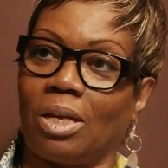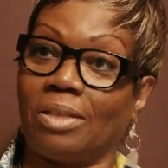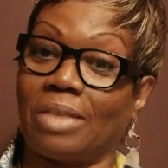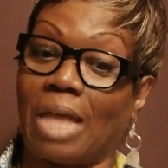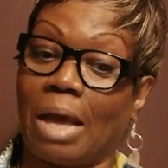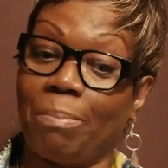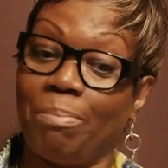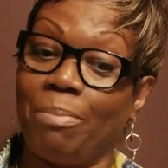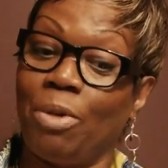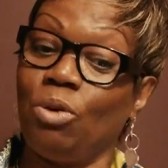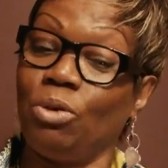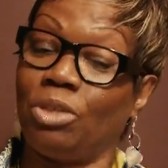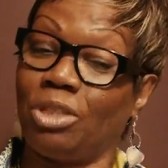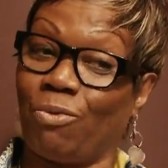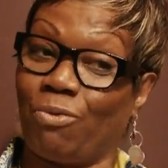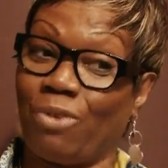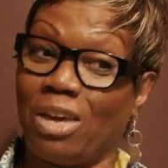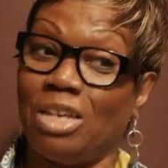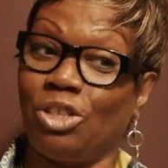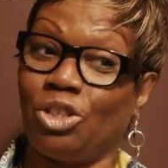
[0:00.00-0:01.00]
that
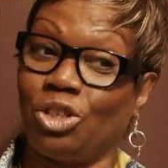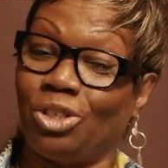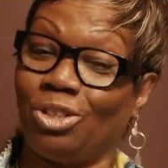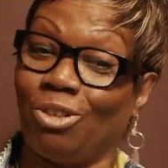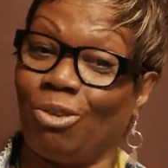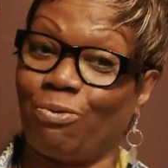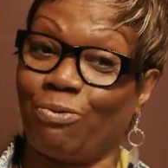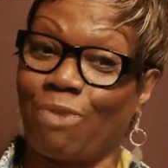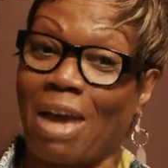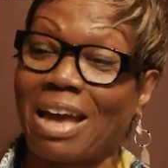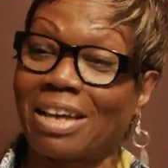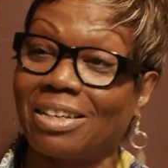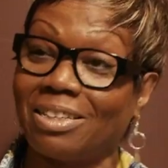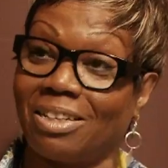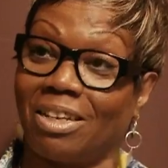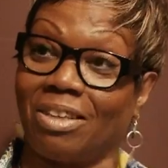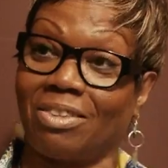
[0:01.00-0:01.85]
motivational factor,